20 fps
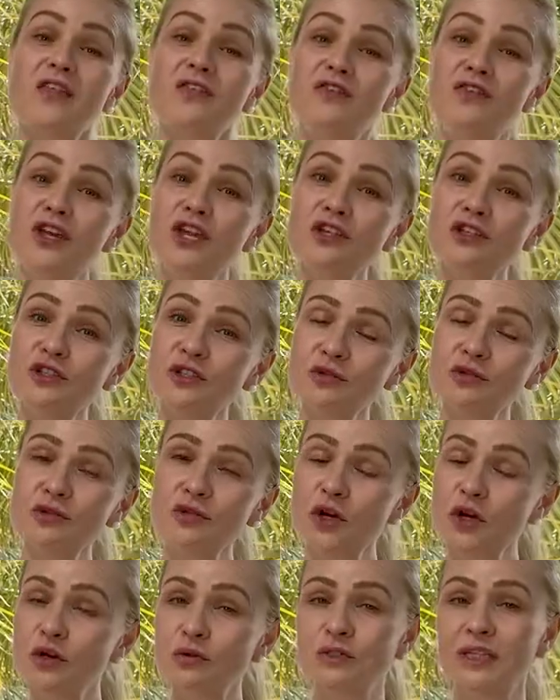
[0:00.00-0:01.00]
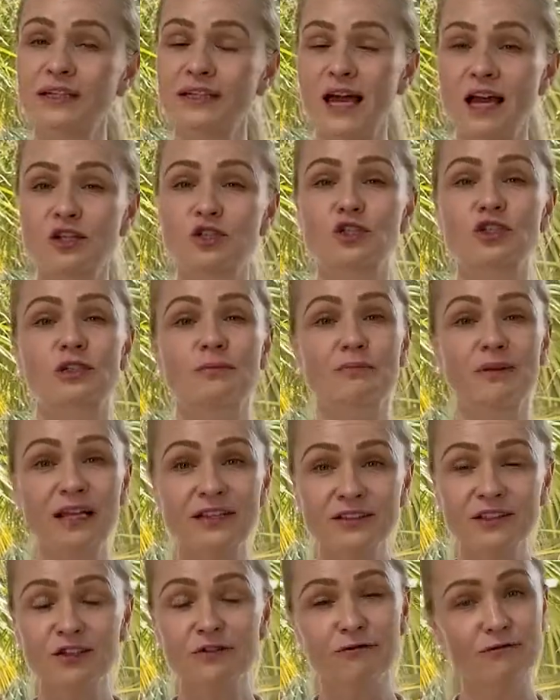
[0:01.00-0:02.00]
Did you know that actually
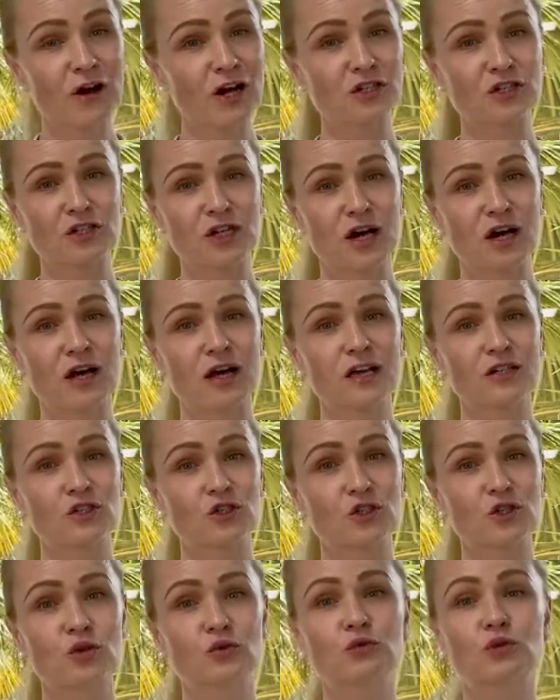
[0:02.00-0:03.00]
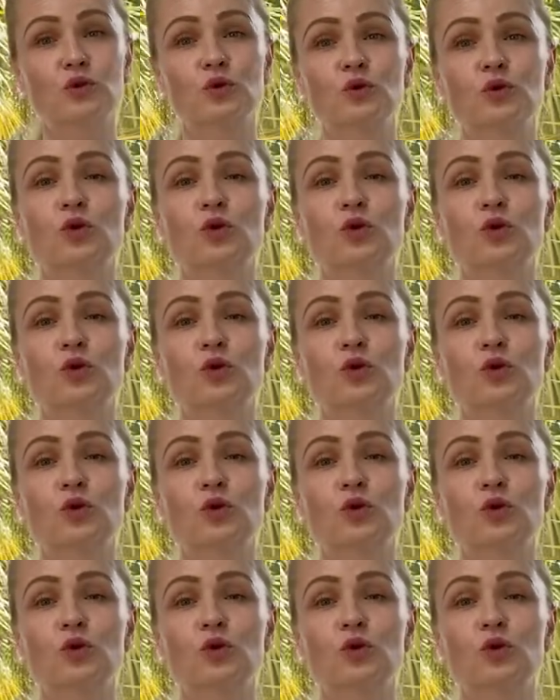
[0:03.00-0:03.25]
plantar fascia has shown to